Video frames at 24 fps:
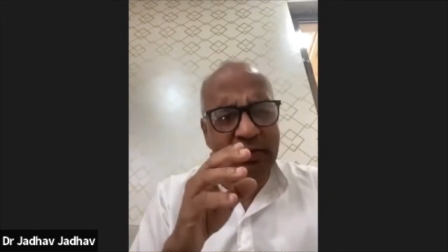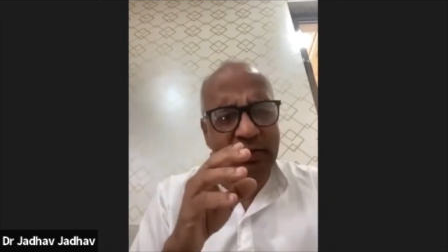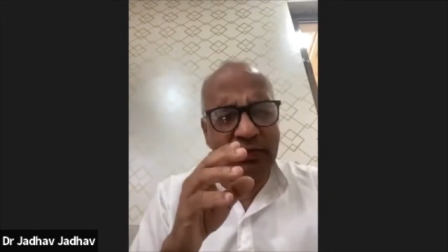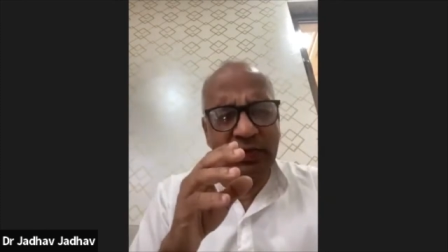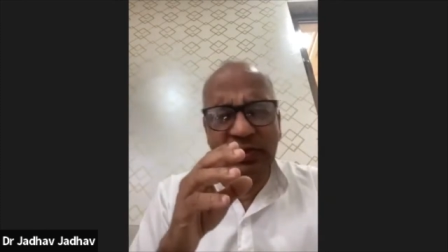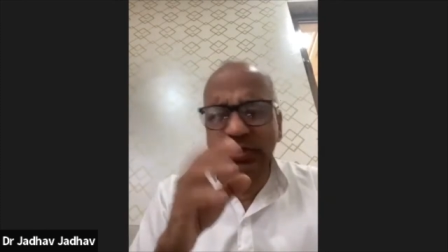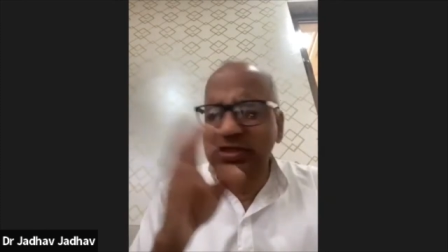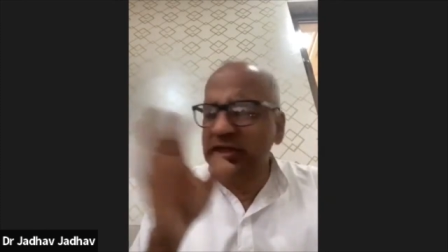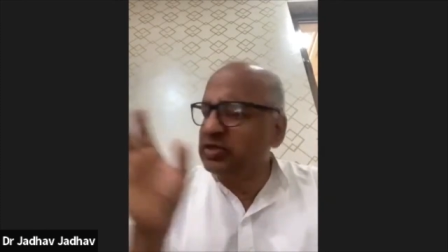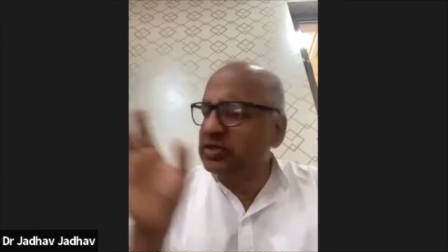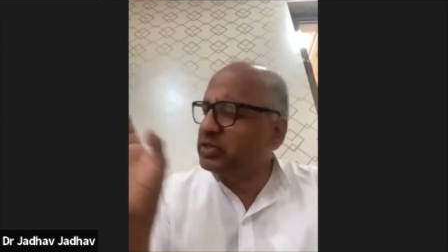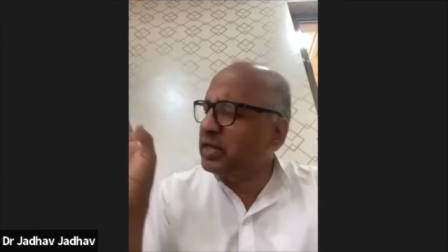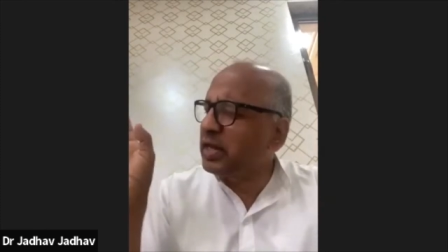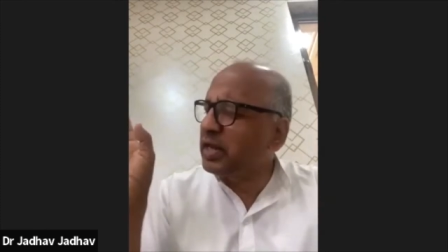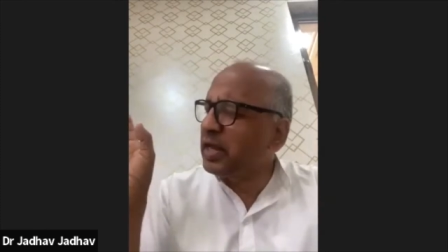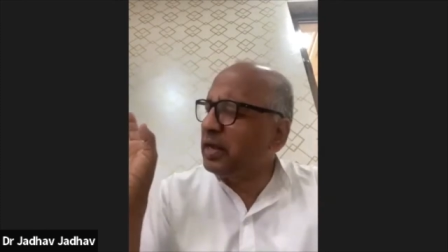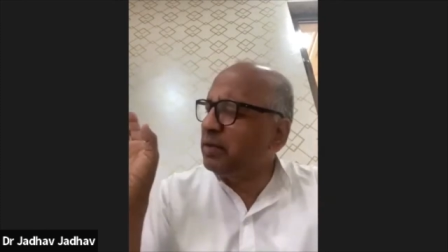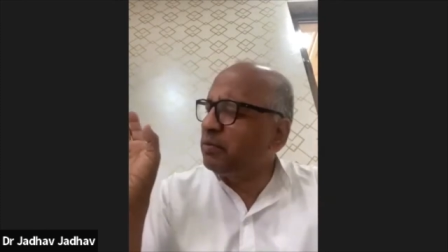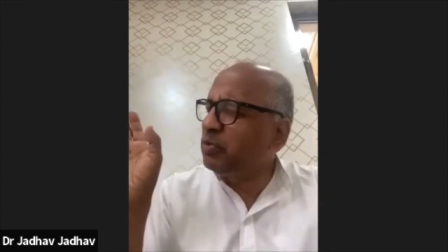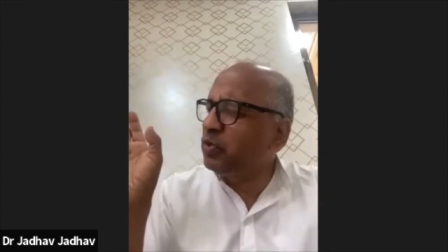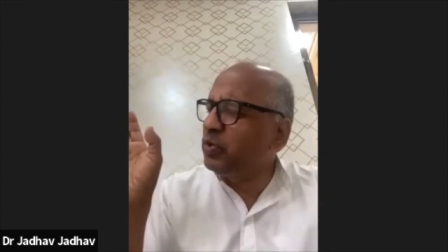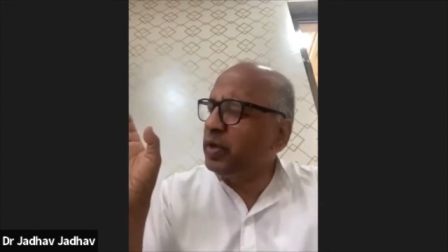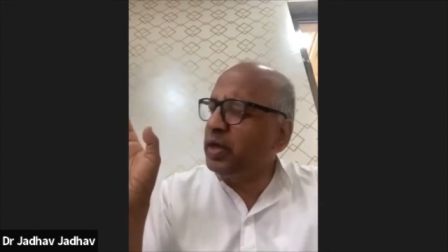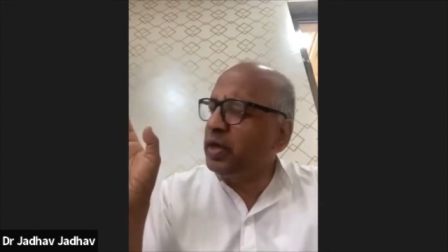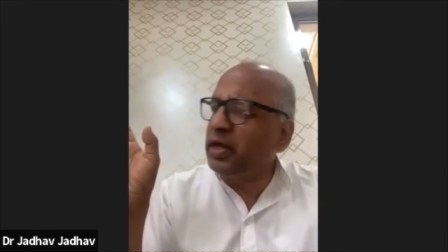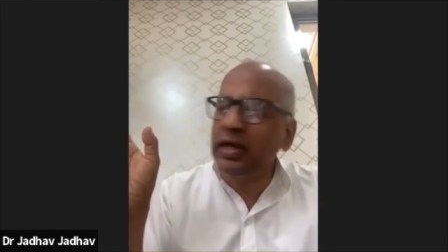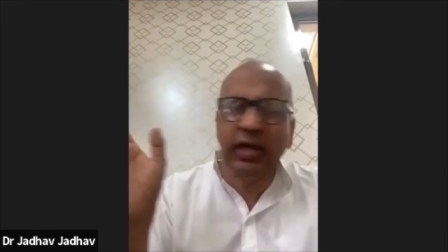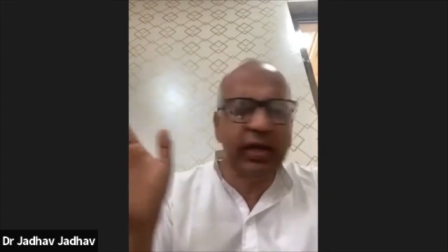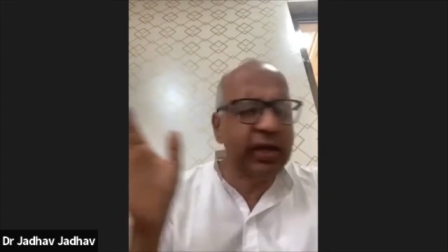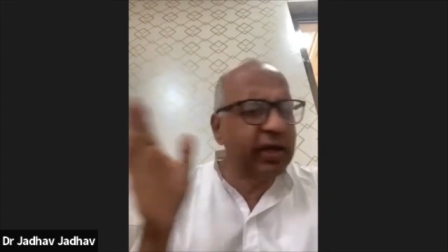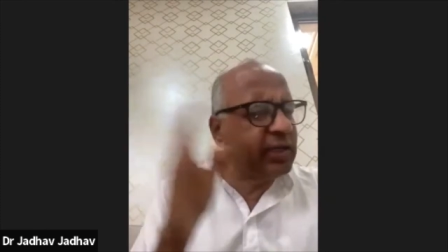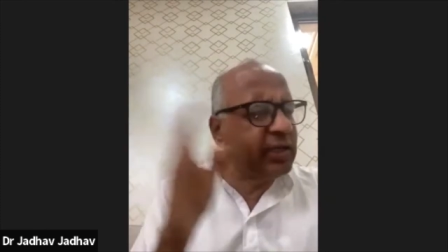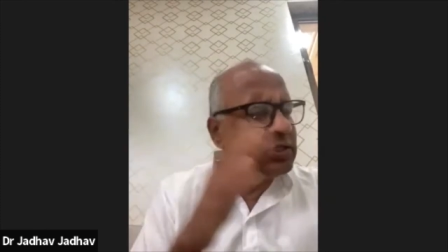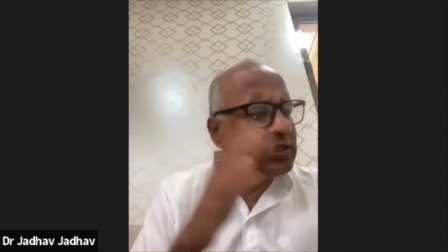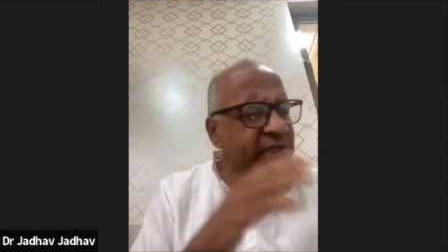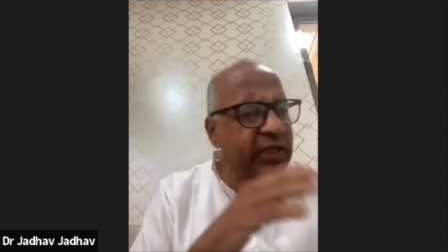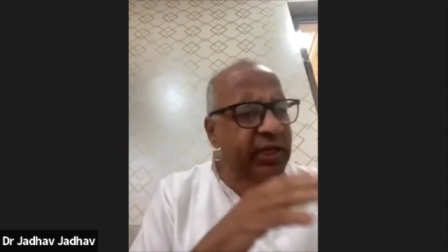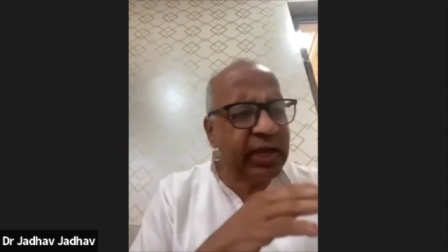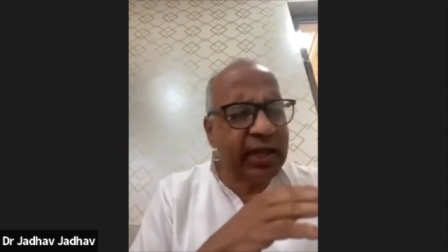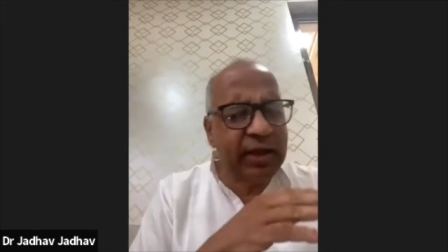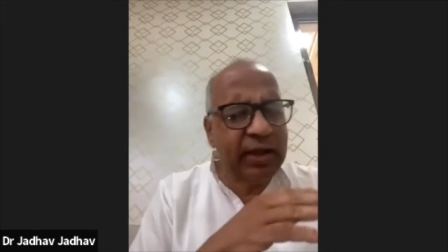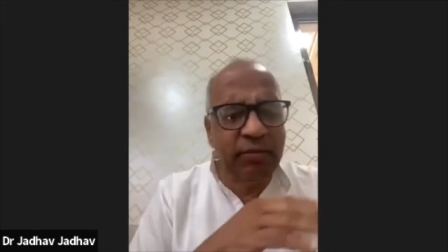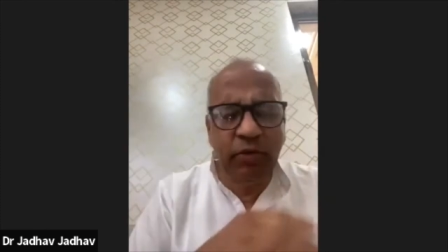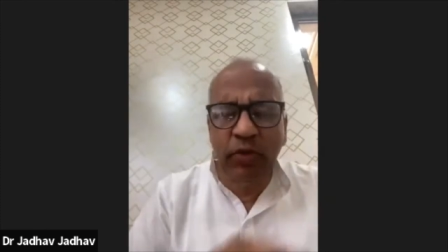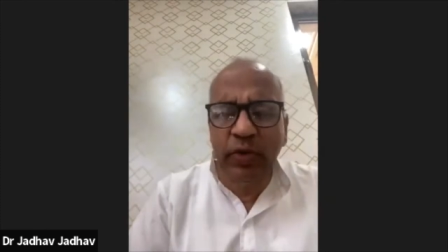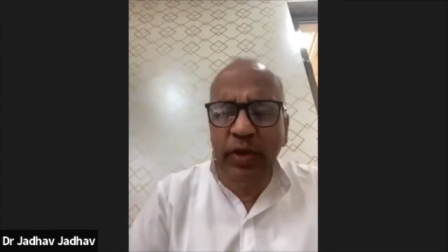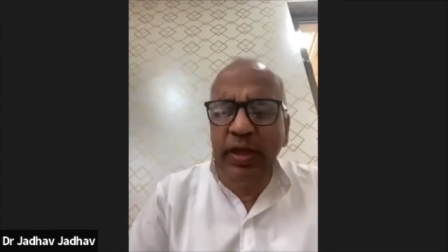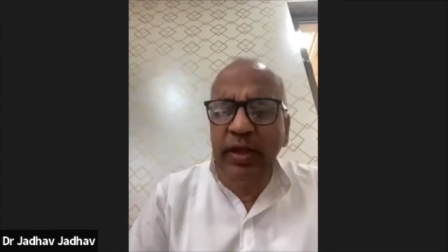Visarjan I'm doing, creation
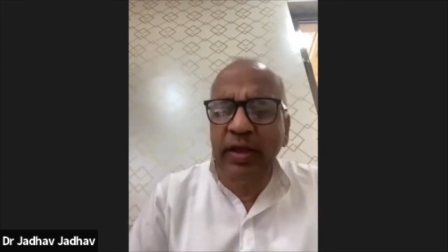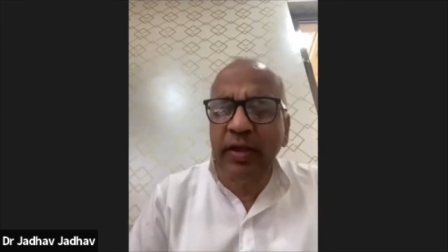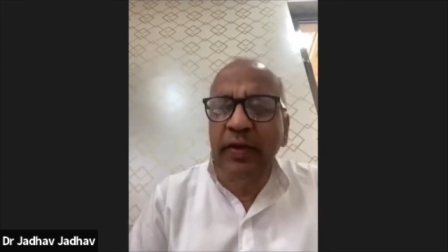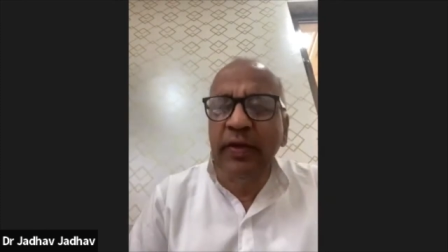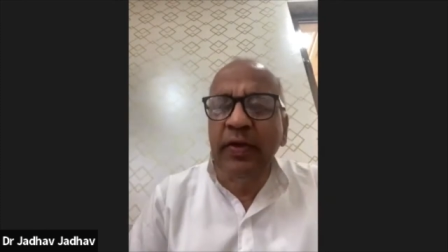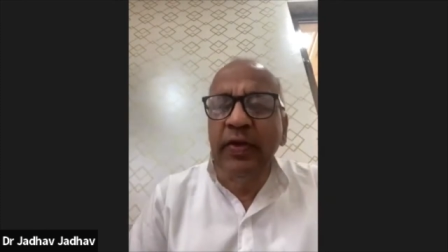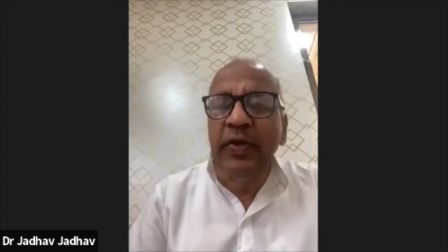I'm doing.